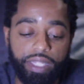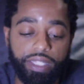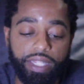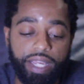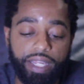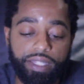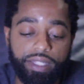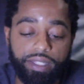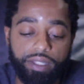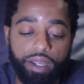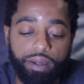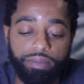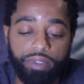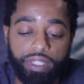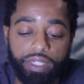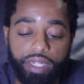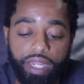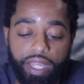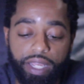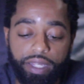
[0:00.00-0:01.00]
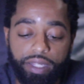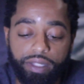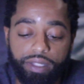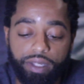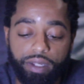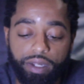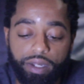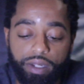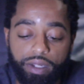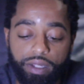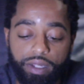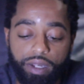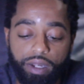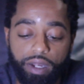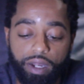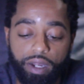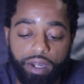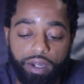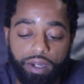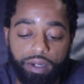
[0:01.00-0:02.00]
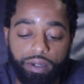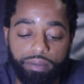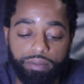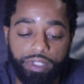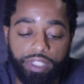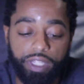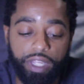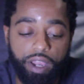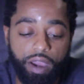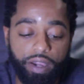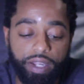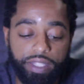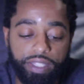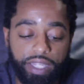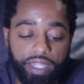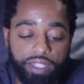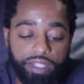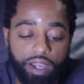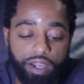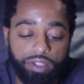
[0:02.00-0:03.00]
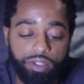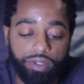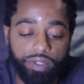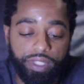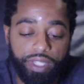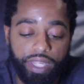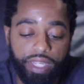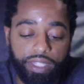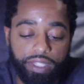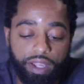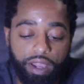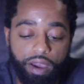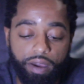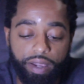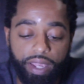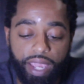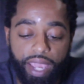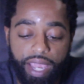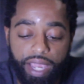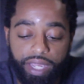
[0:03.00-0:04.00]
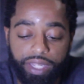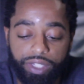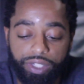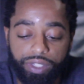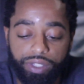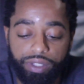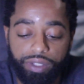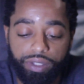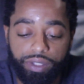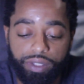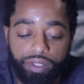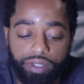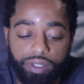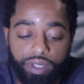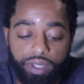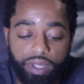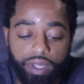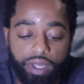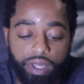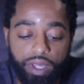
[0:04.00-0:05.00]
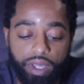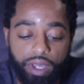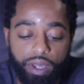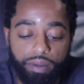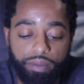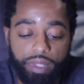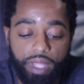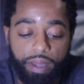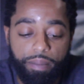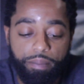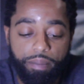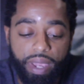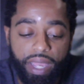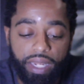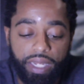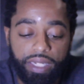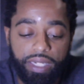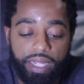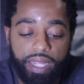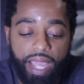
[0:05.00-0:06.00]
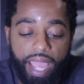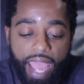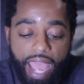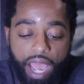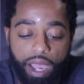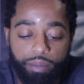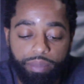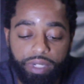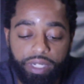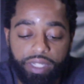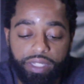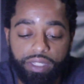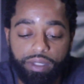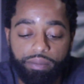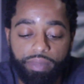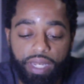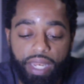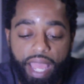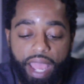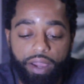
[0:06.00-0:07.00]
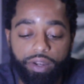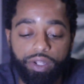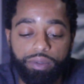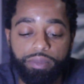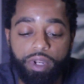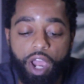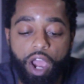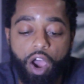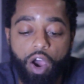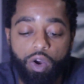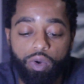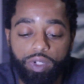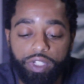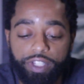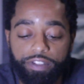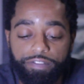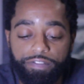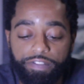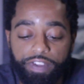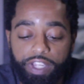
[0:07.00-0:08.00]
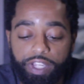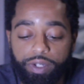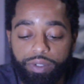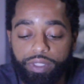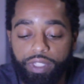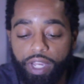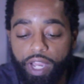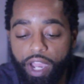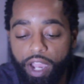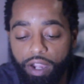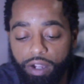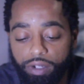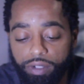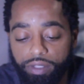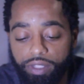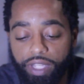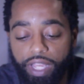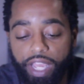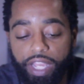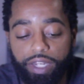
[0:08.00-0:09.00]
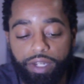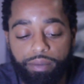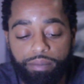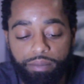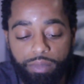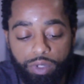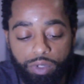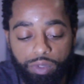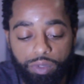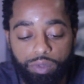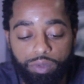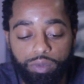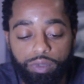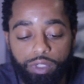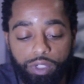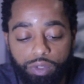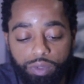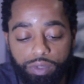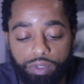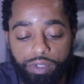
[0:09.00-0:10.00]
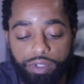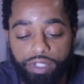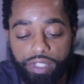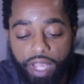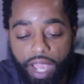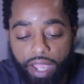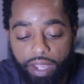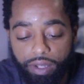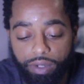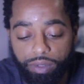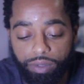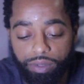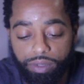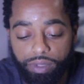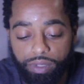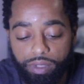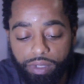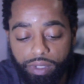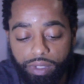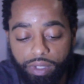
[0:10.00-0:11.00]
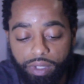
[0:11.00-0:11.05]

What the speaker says: That's something that it says Caucasians, their melanin albinism allowed them to only feel the earth and the moon lunar cycles.